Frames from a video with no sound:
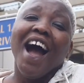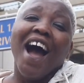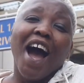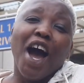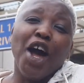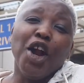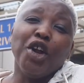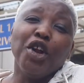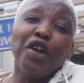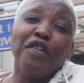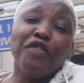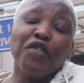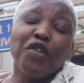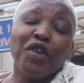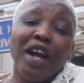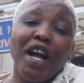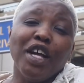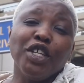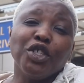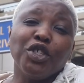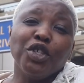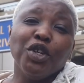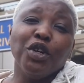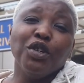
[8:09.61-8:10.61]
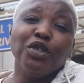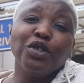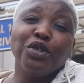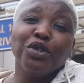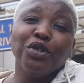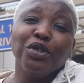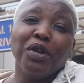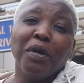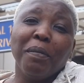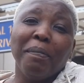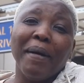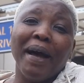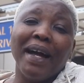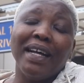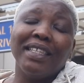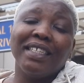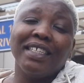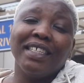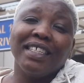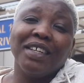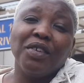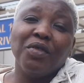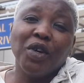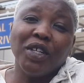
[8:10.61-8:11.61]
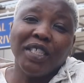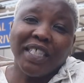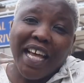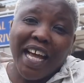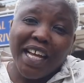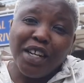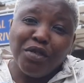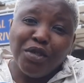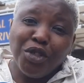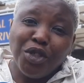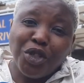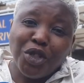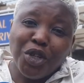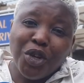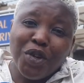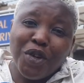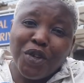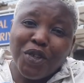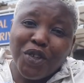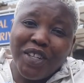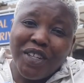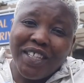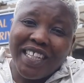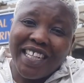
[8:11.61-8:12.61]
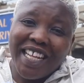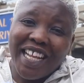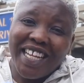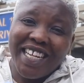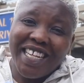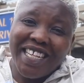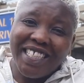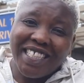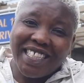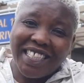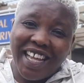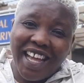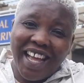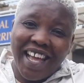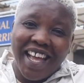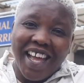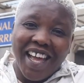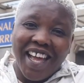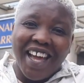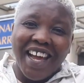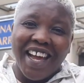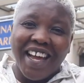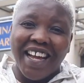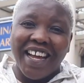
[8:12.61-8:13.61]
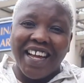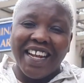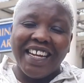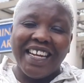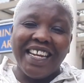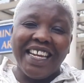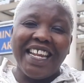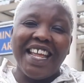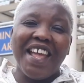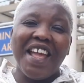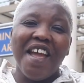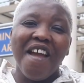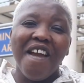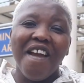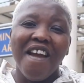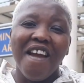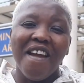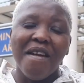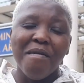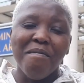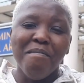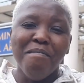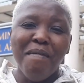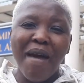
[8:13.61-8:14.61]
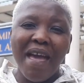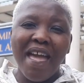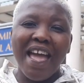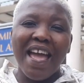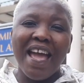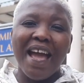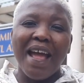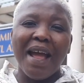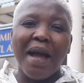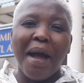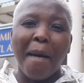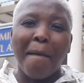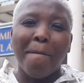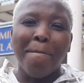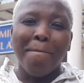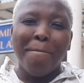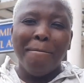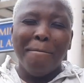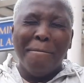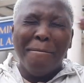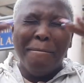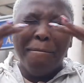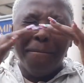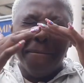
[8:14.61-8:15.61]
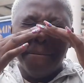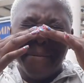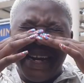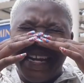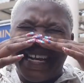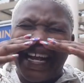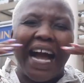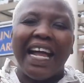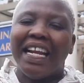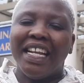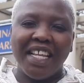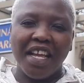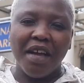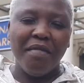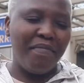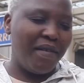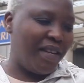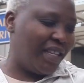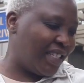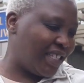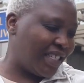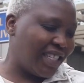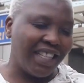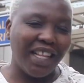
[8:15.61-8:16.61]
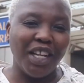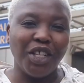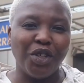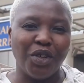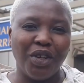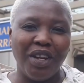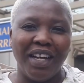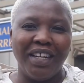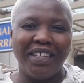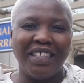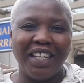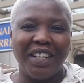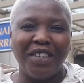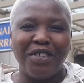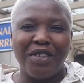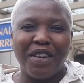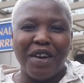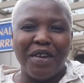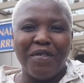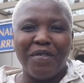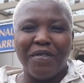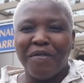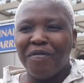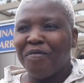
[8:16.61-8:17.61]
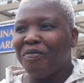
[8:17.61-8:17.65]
I don't know if you guys know Zulu, but it was Angu Shongs on Tlegisa. Ni. That's all I'll tell you now.